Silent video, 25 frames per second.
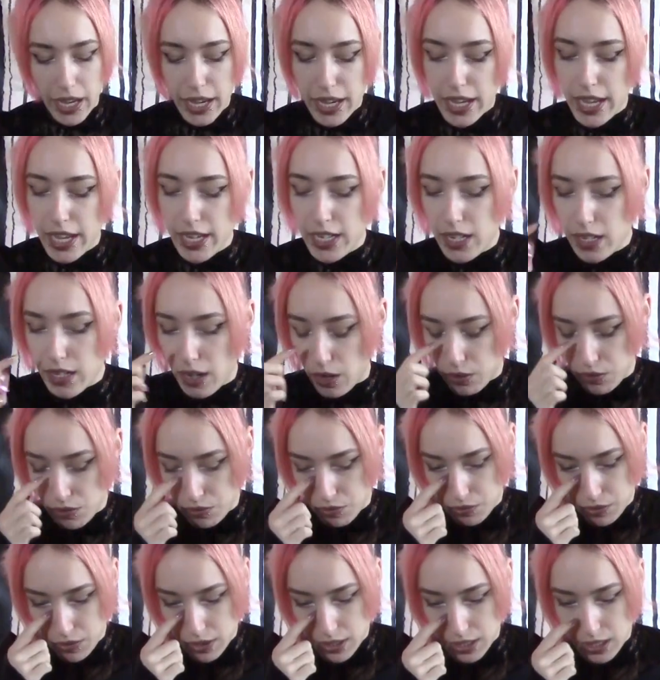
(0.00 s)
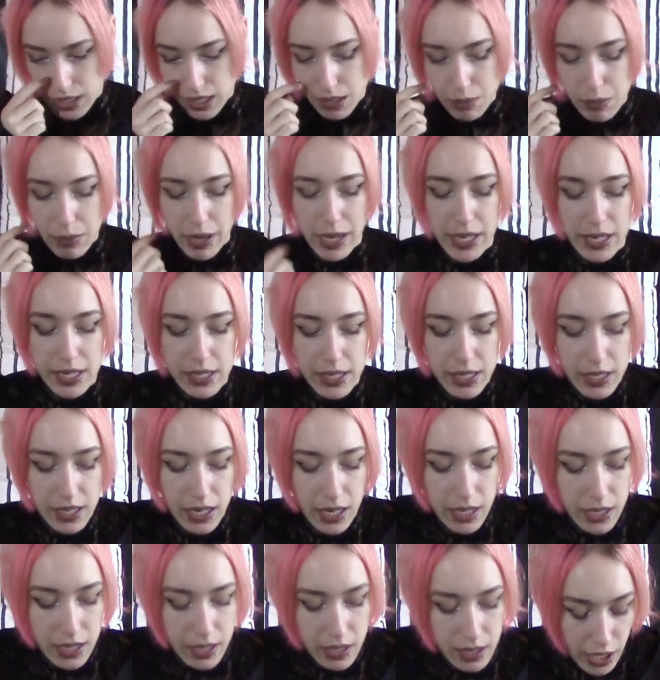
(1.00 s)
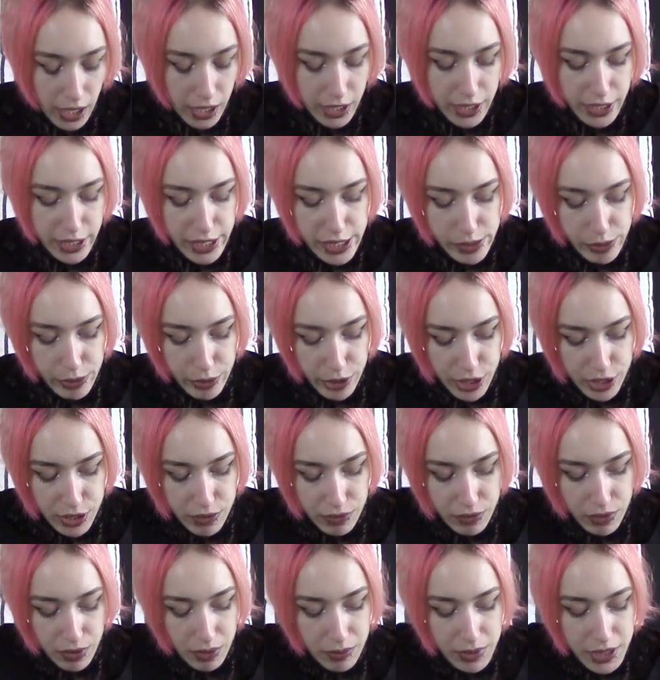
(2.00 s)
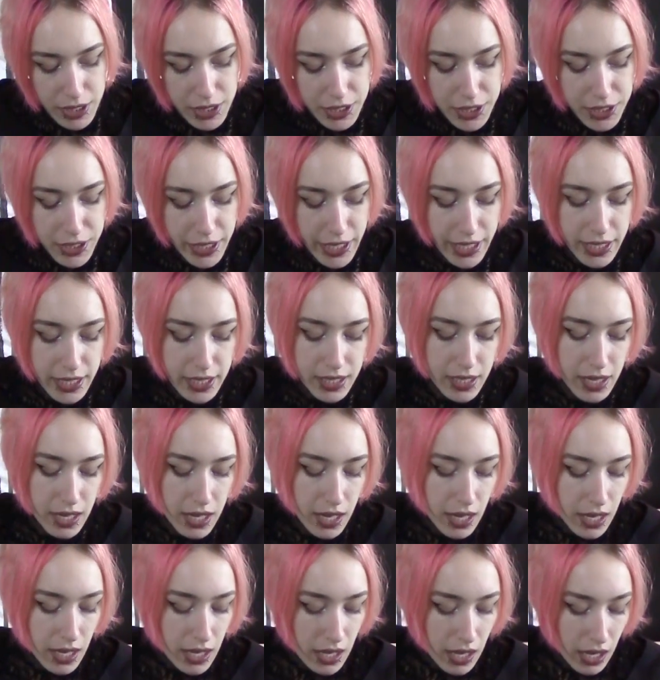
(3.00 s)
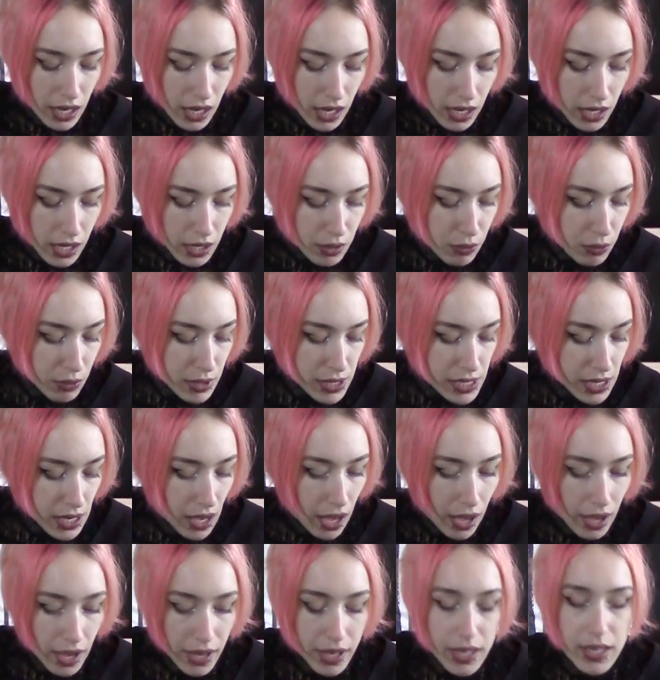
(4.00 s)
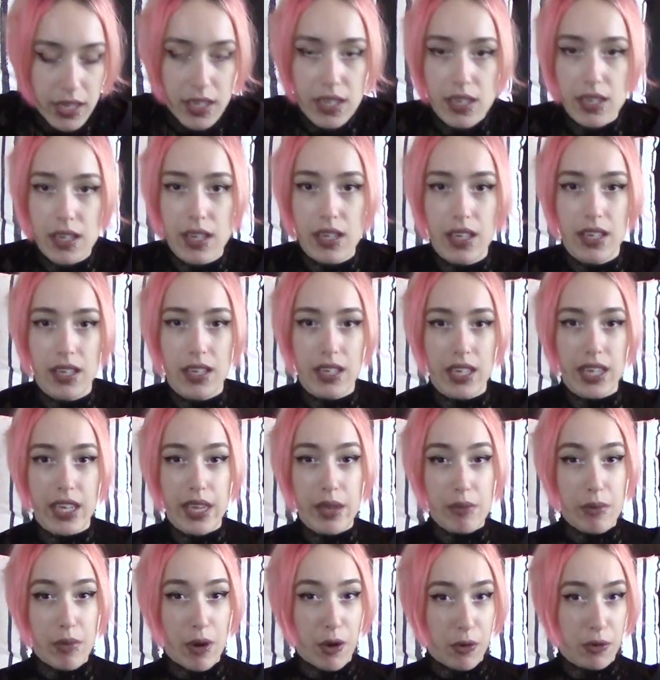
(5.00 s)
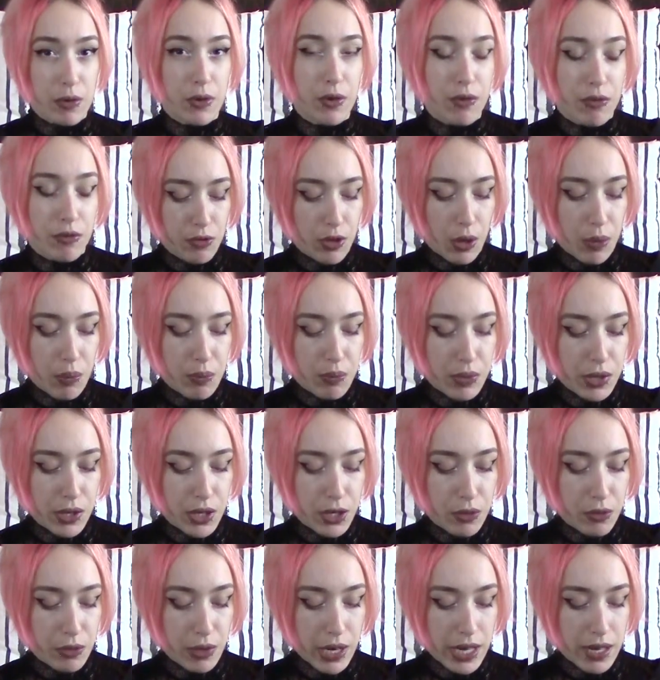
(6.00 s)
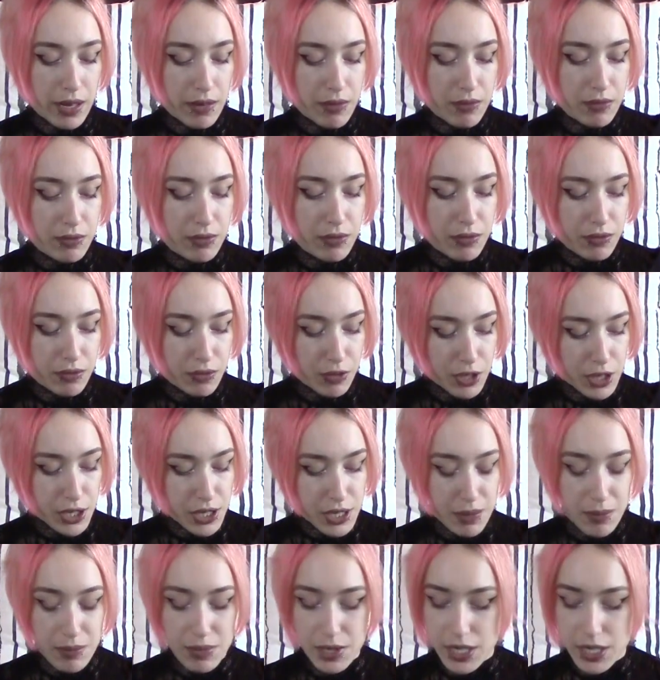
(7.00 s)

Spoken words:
I had an outfit in mind that I got an inspiration from the internet. I was eyeing a kimono from Rave for some